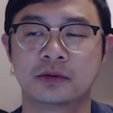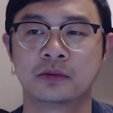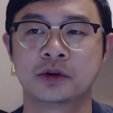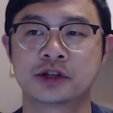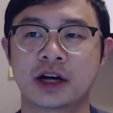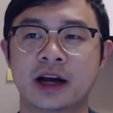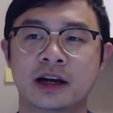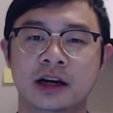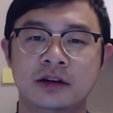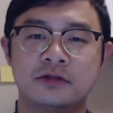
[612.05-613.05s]
which I
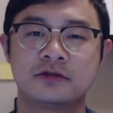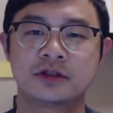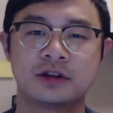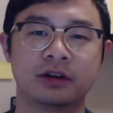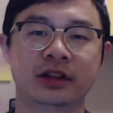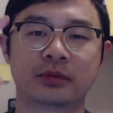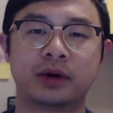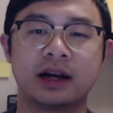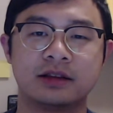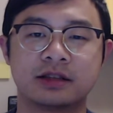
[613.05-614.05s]
kind of started the
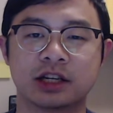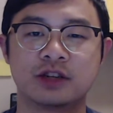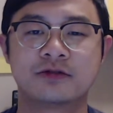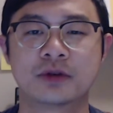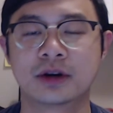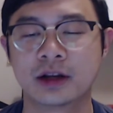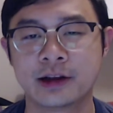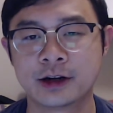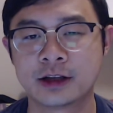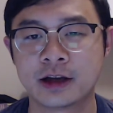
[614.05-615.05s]
practice session for
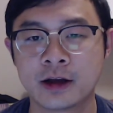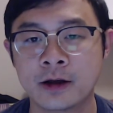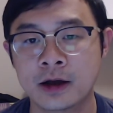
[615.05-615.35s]
earlier today,